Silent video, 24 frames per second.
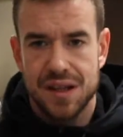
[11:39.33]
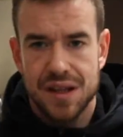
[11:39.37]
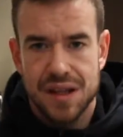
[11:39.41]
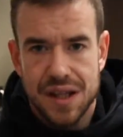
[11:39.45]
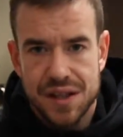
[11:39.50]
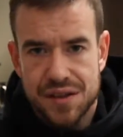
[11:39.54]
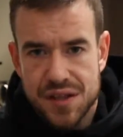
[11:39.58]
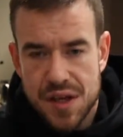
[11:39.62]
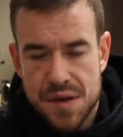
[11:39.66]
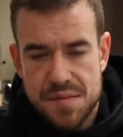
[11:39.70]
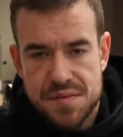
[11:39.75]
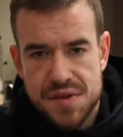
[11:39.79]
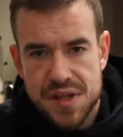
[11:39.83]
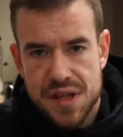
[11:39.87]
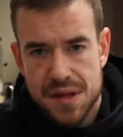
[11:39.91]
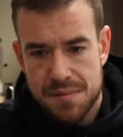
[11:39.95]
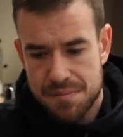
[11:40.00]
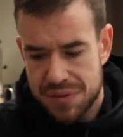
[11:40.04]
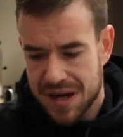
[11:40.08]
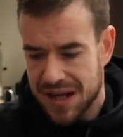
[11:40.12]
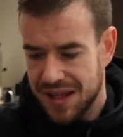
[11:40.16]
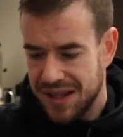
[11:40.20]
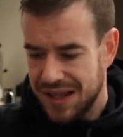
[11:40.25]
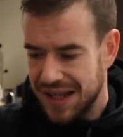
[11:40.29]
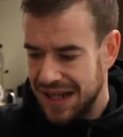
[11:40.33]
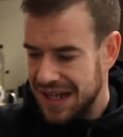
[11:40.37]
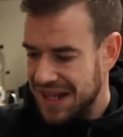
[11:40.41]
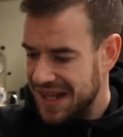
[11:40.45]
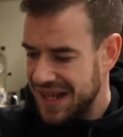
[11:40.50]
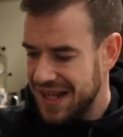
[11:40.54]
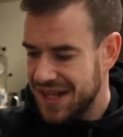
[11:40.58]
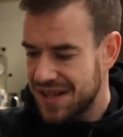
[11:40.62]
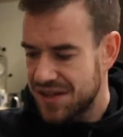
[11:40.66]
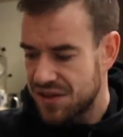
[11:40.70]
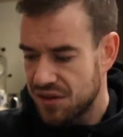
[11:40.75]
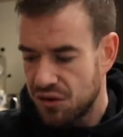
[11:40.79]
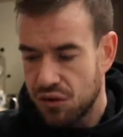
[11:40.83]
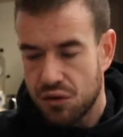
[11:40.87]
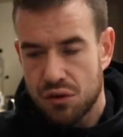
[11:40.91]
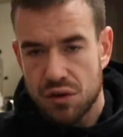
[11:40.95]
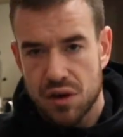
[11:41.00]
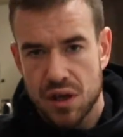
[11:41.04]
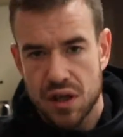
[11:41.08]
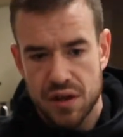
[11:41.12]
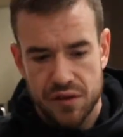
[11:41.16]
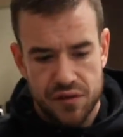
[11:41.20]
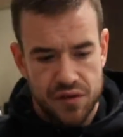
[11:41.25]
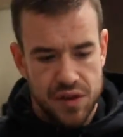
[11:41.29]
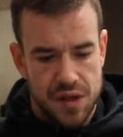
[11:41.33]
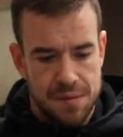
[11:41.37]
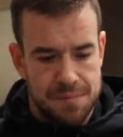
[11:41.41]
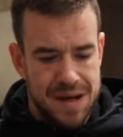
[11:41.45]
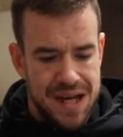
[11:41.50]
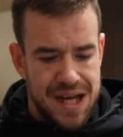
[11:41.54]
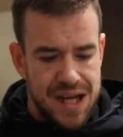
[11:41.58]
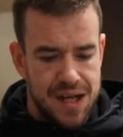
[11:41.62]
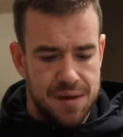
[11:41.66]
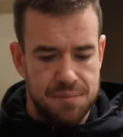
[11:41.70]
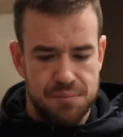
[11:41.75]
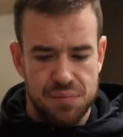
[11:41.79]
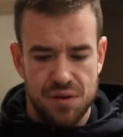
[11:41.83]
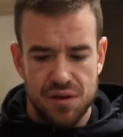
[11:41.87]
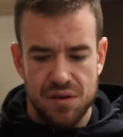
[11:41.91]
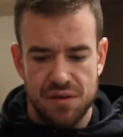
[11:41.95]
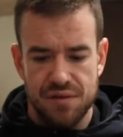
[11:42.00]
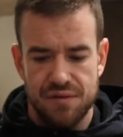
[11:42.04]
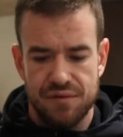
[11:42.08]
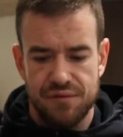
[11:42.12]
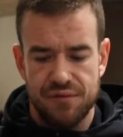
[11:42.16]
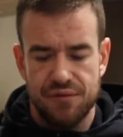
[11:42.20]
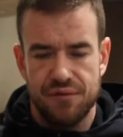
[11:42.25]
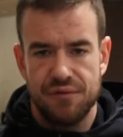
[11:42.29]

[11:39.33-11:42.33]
in terms of the branding, it is all over the bag, but